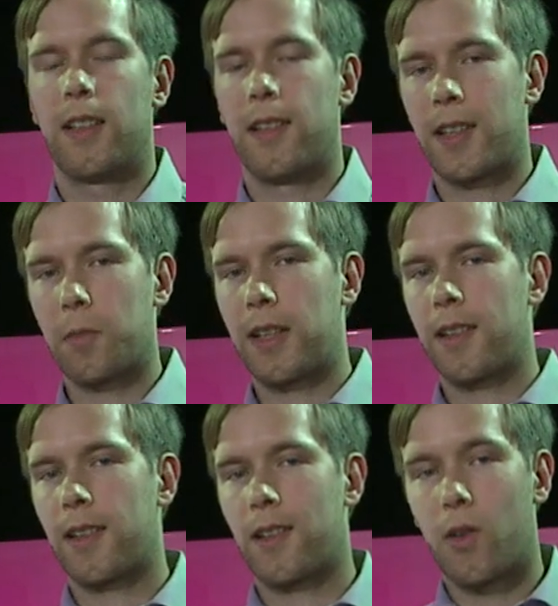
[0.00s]
In some
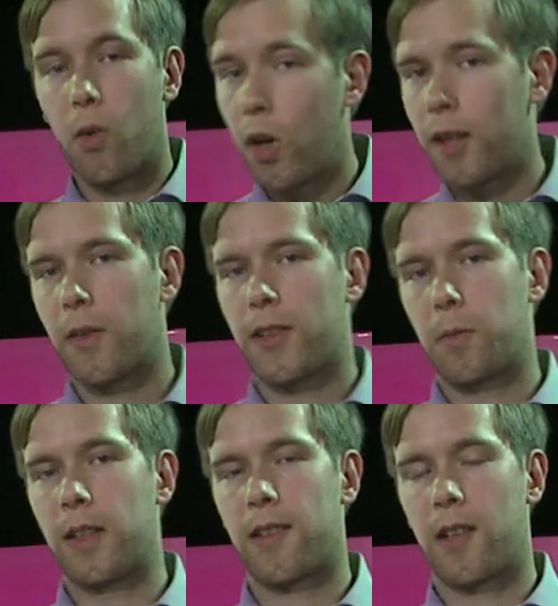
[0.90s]
cases, all
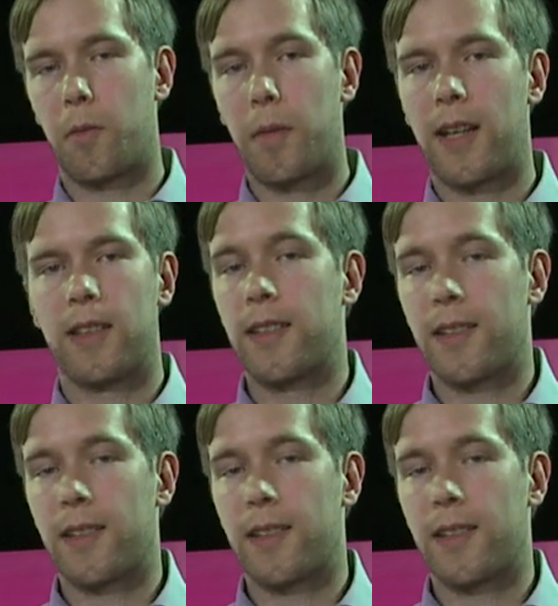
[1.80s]
investments are bad.